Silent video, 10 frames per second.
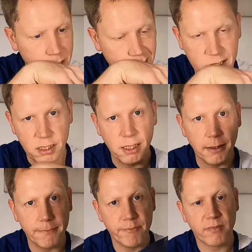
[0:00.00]
Is the
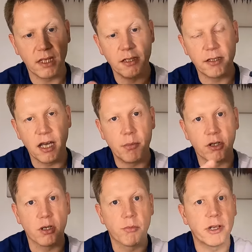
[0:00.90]
upper
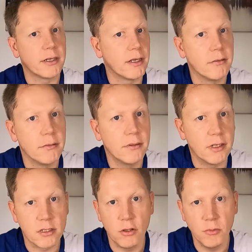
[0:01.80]
going to break down?
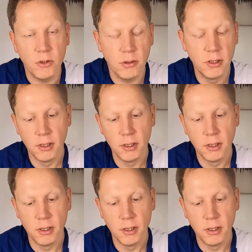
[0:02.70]
Let's hope not.